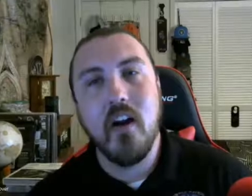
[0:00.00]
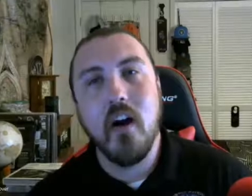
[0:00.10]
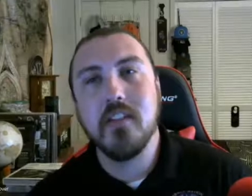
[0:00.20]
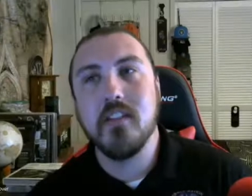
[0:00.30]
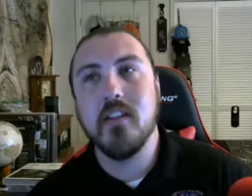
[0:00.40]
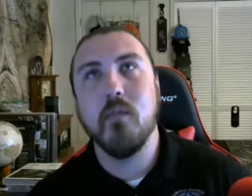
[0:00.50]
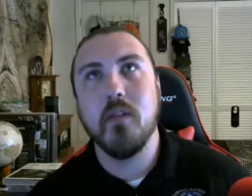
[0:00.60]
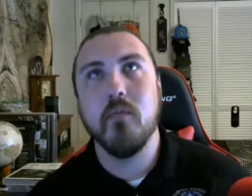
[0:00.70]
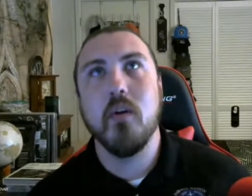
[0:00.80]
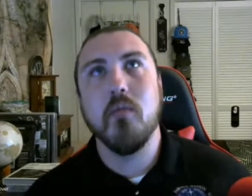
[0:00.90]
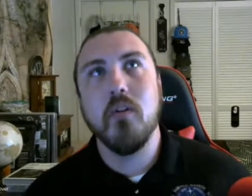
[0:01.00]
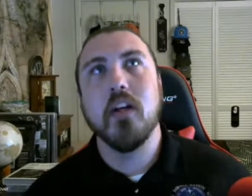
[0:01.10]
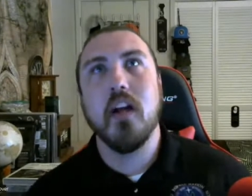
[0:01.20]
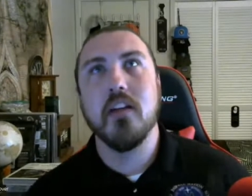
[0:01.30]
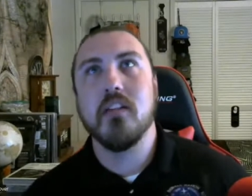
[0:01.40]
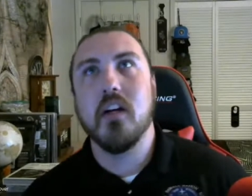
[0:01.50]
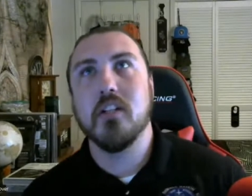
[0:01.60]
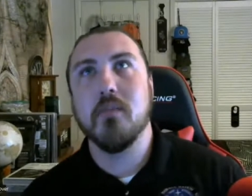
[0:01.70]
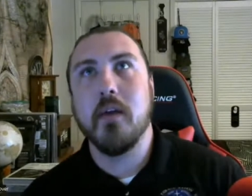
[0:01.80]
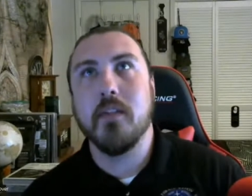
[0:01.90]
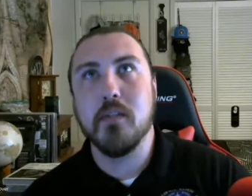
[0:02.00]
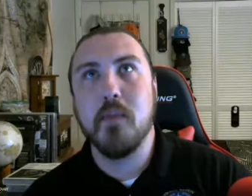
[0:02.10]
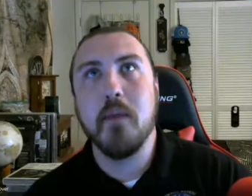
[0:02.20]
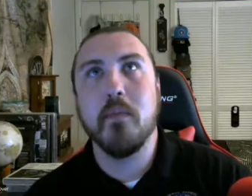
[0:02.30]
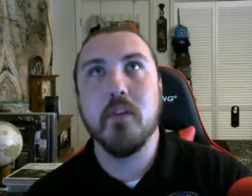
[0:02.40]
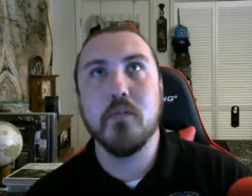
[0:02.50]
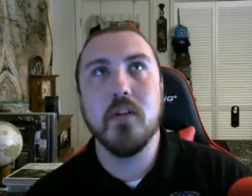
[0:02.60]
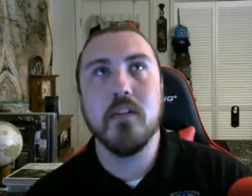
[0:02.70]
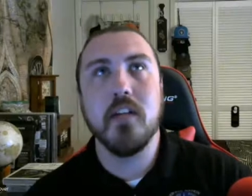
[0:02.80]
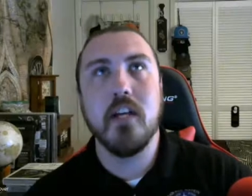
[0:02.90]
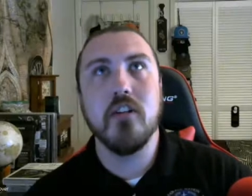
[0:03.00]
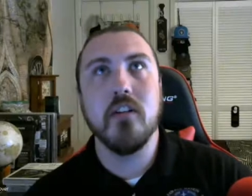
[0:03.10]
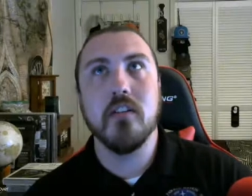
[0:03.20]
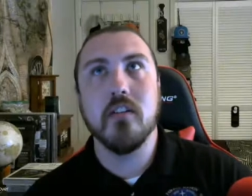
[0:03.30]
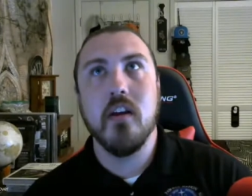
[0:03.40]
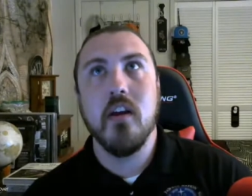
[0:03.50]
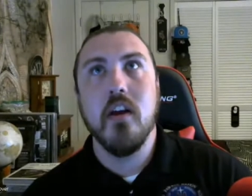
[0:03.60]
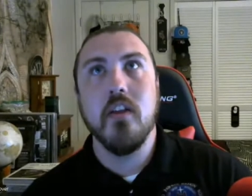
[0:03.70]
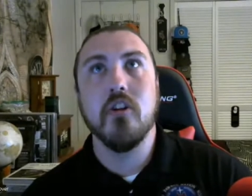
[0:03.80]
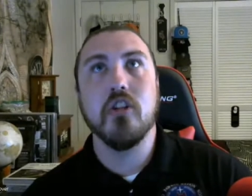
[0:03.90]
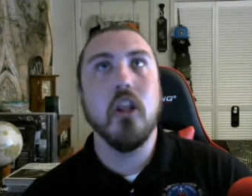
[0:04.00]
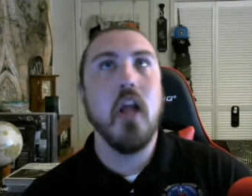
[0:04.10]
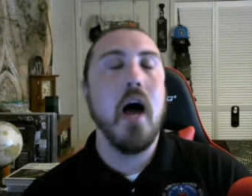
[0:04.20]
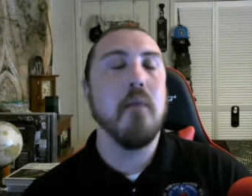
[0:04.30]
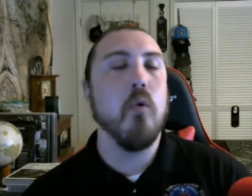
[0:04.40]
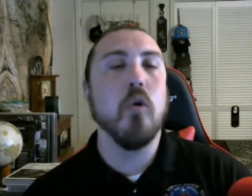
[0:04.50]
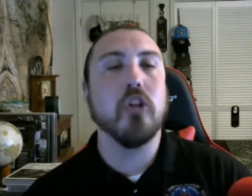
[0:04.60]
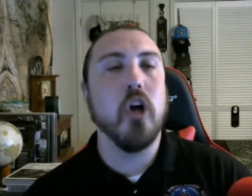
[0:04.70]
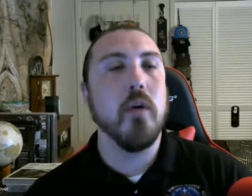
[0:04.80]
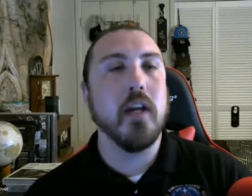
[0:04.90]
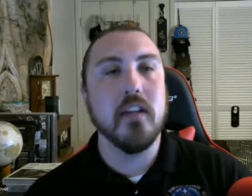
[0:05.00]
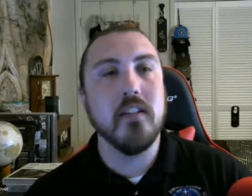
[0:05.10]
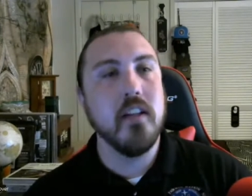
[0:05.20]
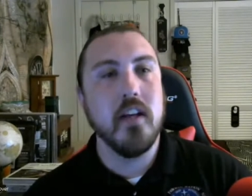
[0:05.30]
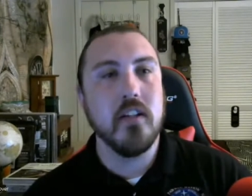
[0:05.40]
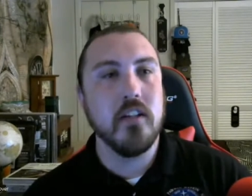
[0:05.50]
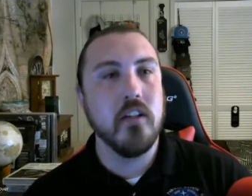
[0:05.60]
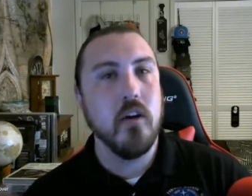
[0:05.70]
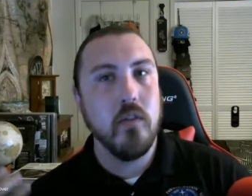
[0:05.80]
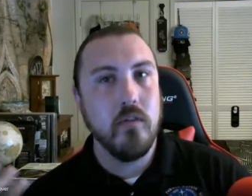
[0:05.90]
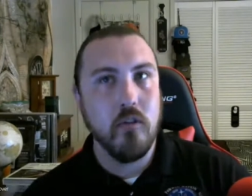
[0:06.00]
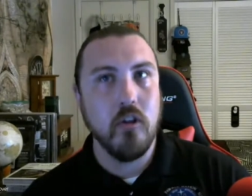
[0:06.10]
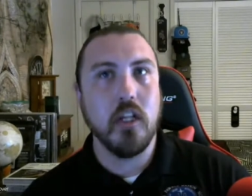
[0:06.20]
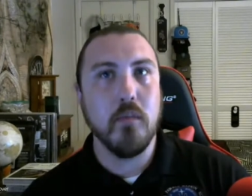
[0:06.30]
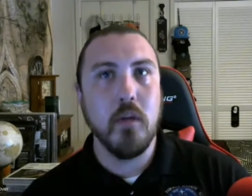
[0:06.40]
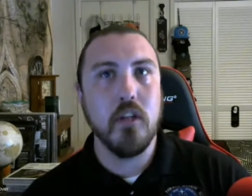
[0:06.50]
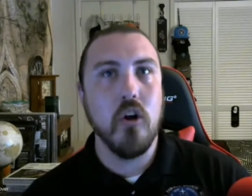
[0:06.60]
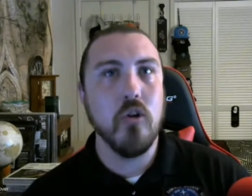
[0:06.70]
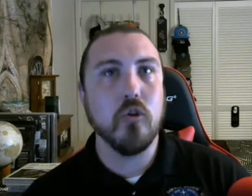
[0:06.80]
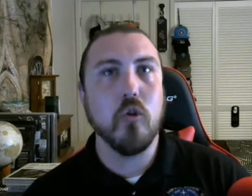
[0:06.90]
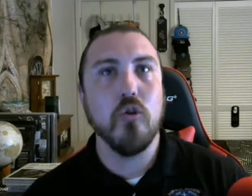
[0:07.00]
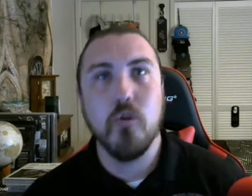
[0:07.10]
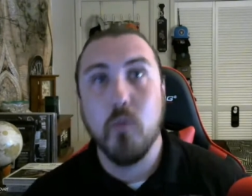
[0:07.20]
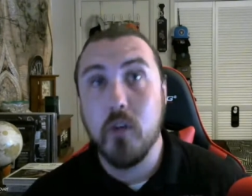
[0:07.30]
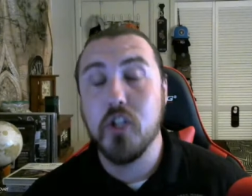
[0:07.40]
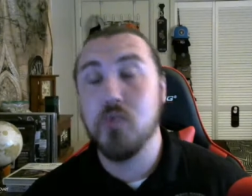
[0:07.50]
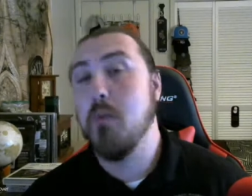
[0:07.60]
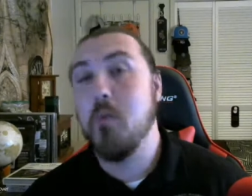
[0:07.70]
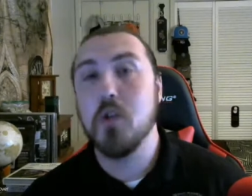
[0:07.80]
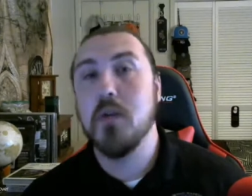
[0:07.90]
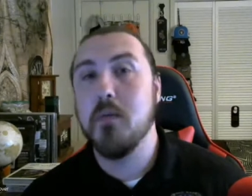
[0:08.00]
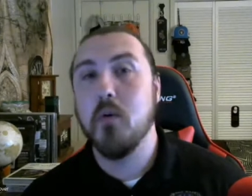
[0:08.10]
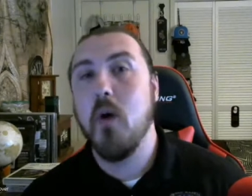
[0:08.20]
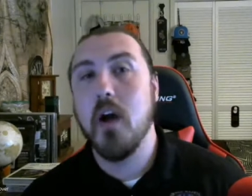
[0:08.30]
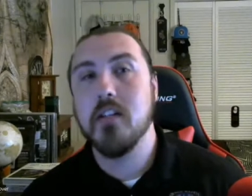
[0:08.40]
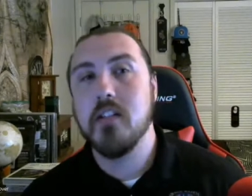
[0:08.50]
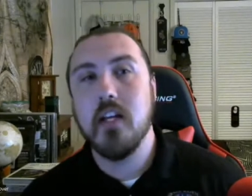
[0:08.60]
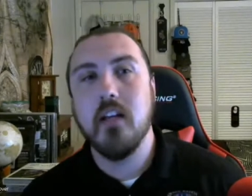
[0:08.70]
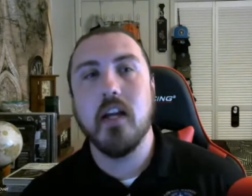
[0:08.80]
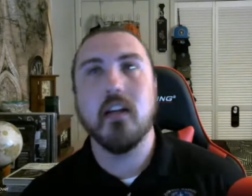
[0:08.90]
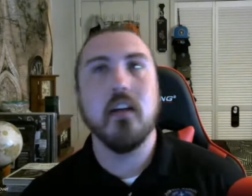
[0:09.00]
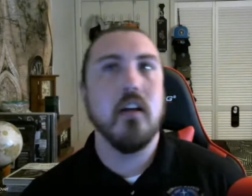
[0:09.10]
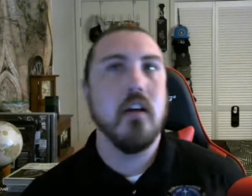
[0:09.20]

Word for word: honestly, what what really kind of sucks about this paper and this presentation is there's a lot more going into this. You know, if you look at the material culture, which is what most people want to see, like